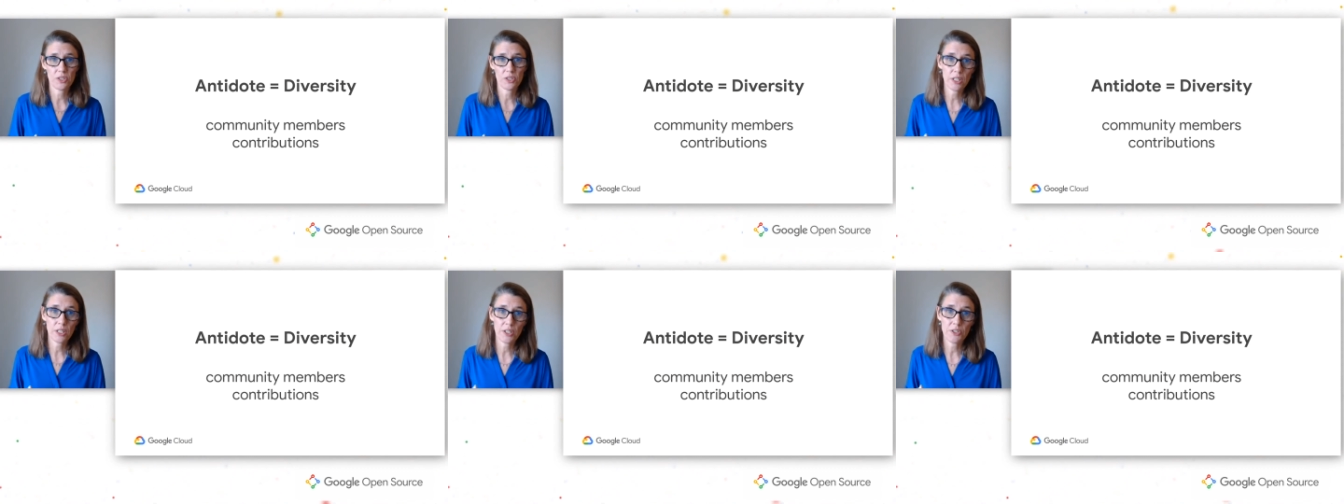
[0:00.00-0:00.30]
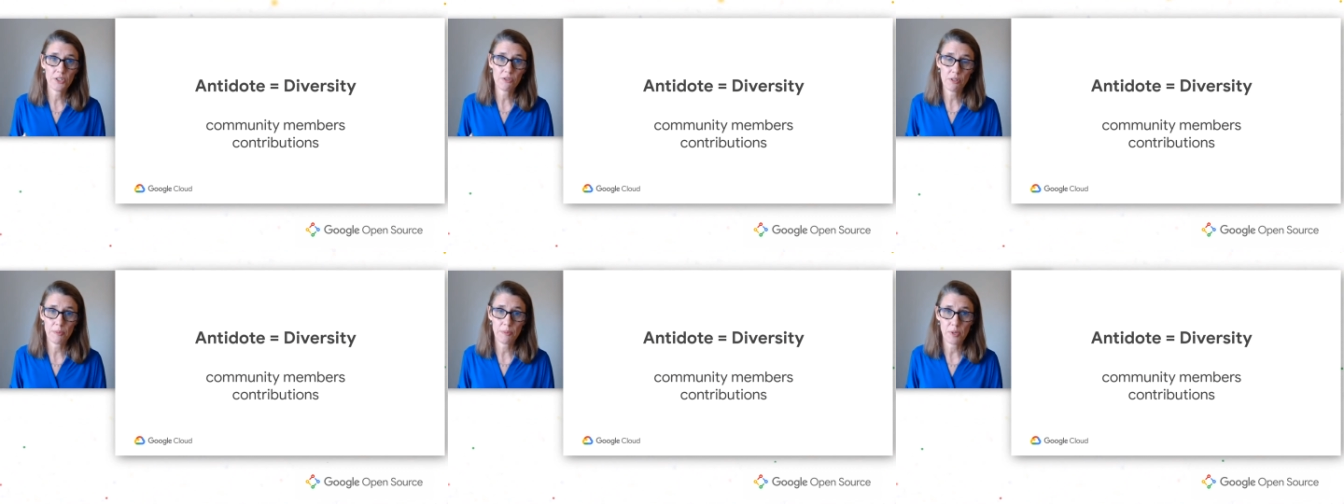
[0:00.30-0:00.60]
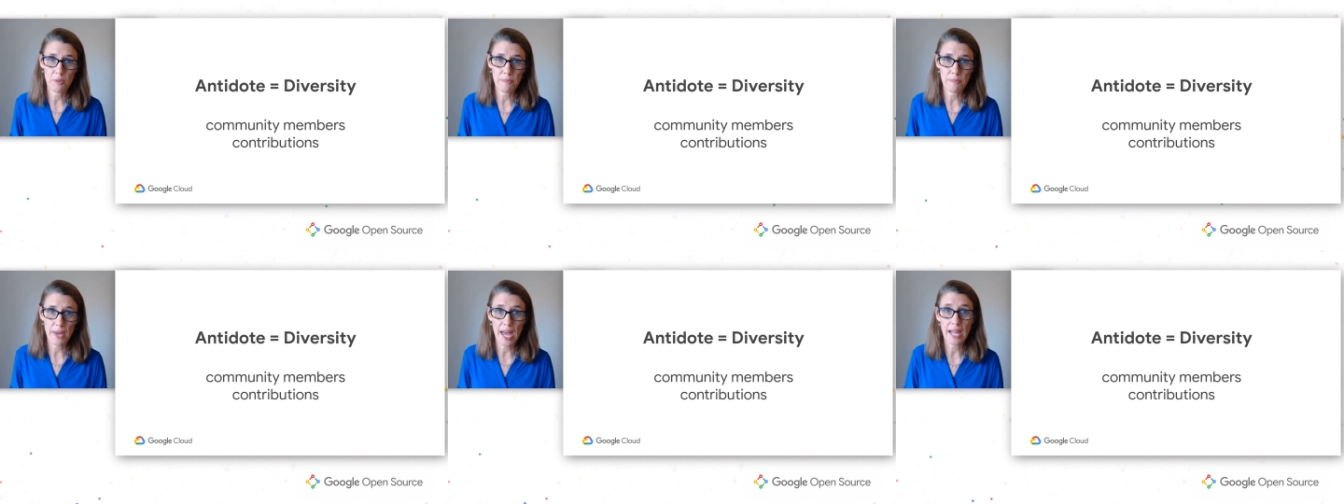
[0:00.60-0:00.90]
to
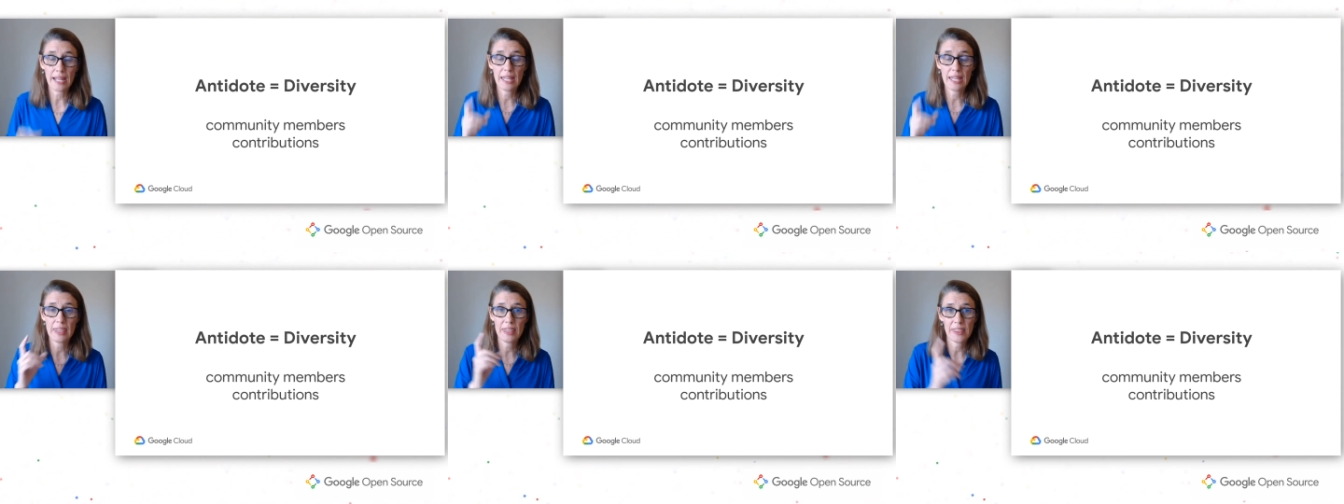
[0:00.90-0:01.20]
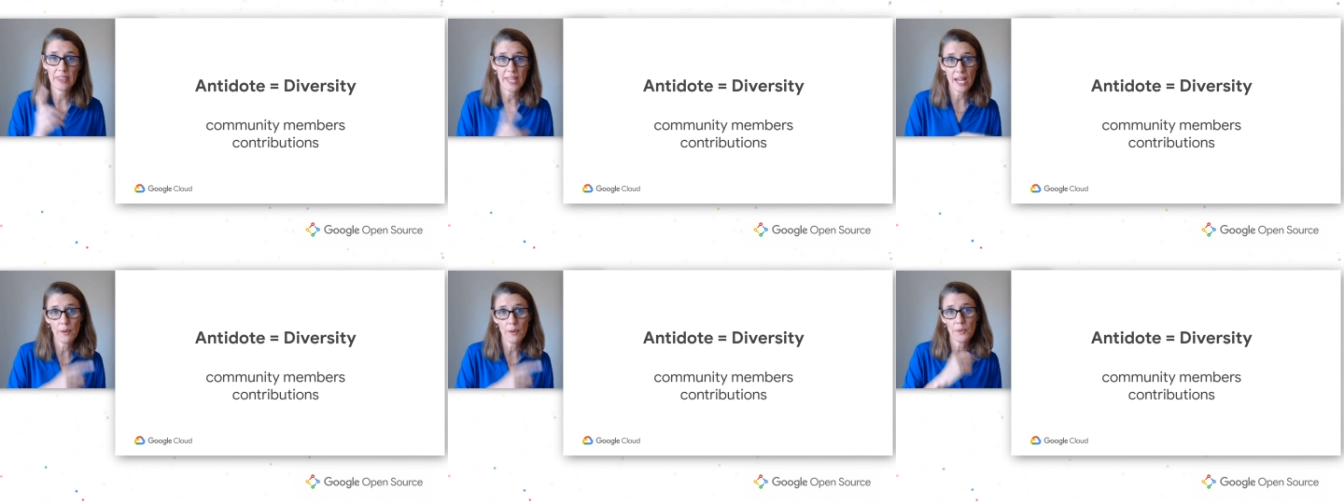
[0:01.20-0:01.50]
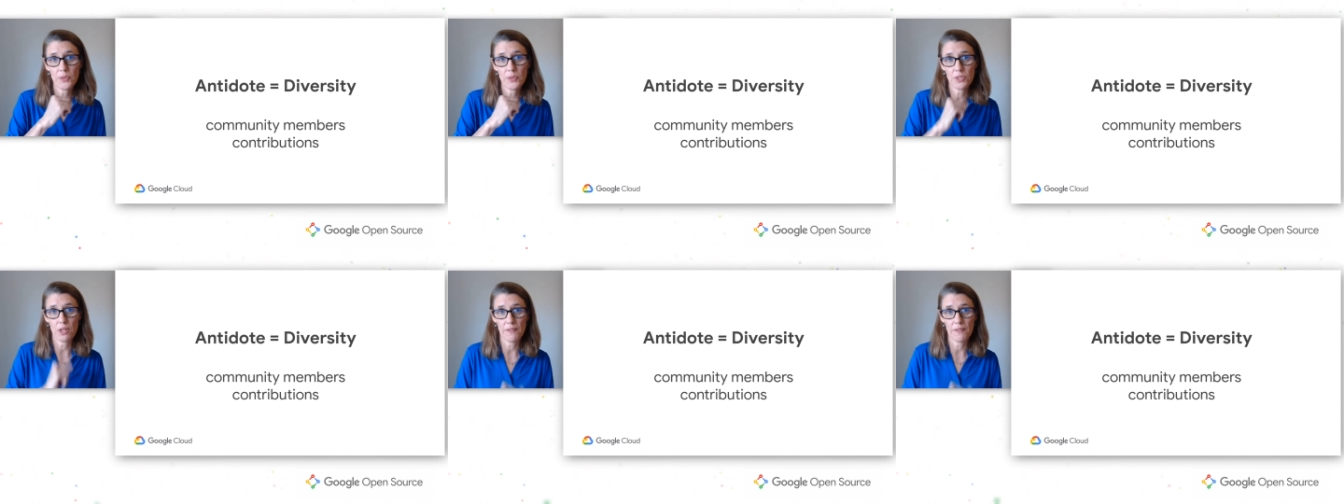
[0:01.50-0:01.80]
contribute back, and that
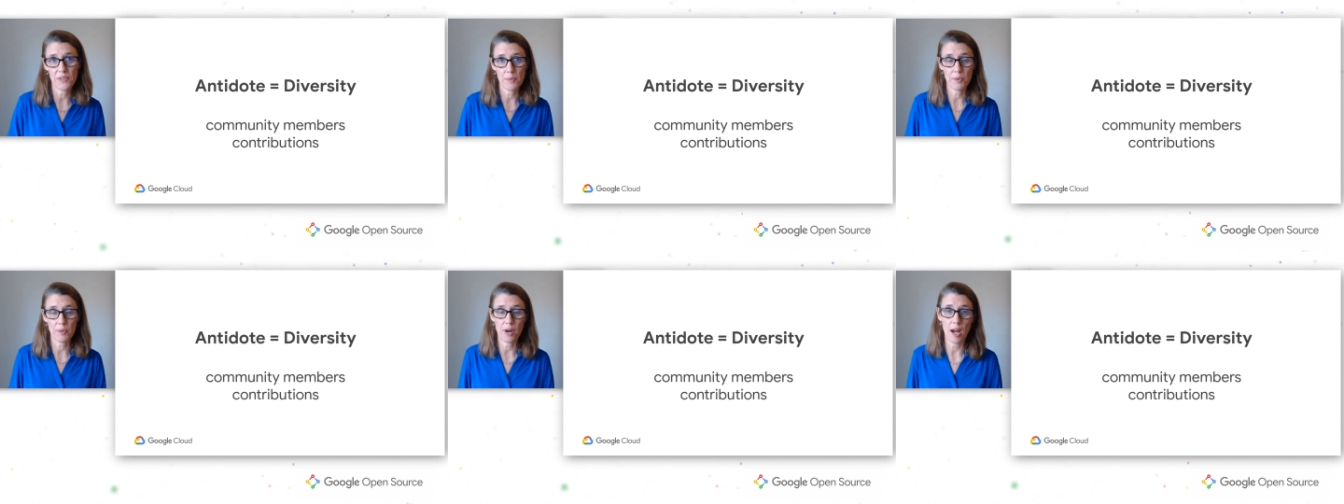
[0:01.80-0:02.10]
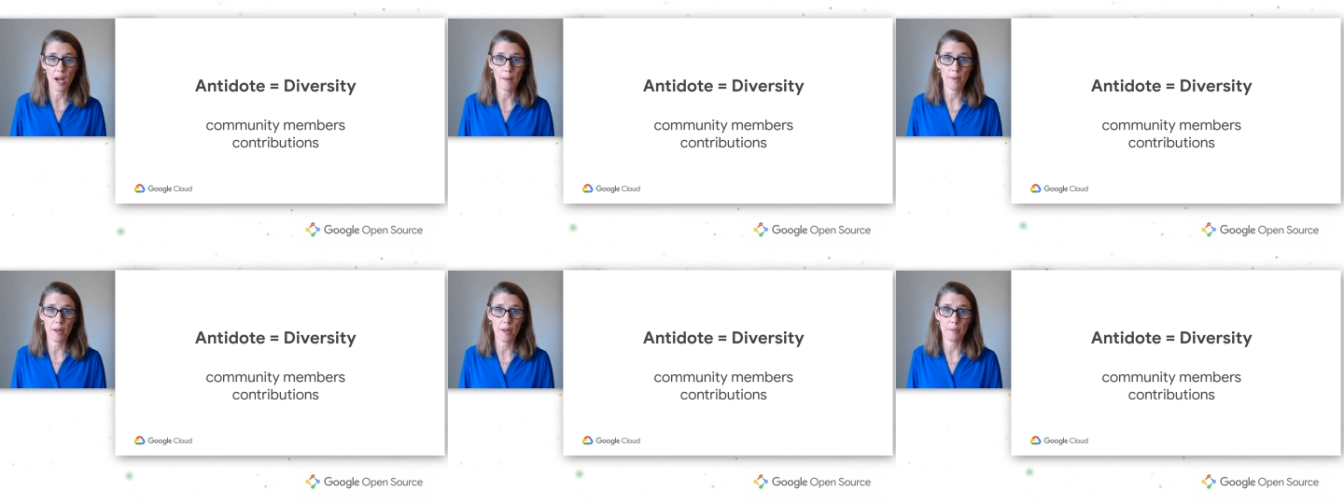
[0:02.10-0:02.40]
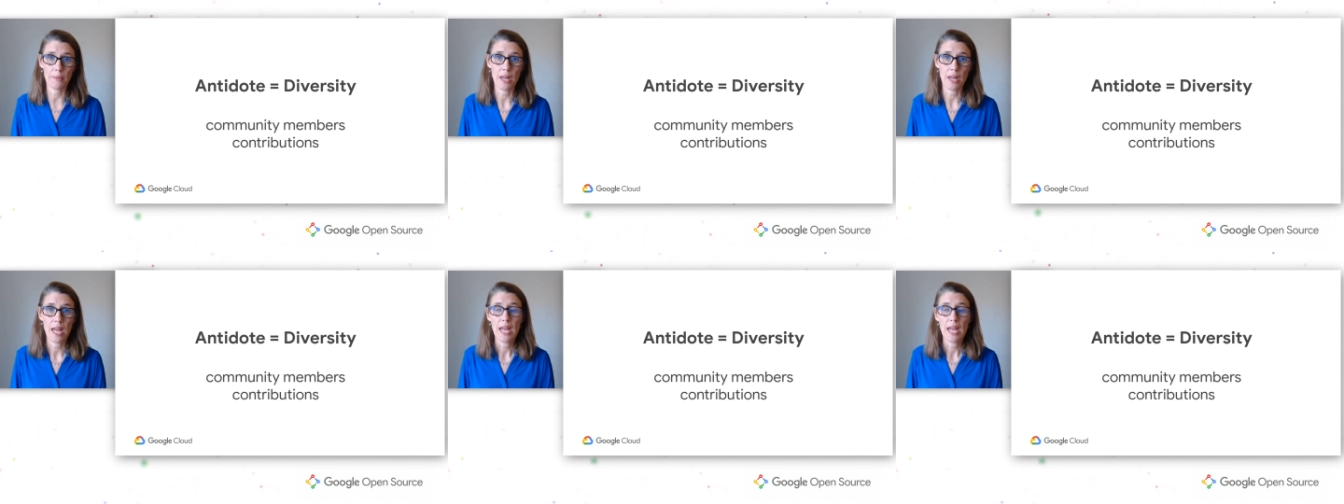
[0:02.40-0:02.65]
will solve the problem.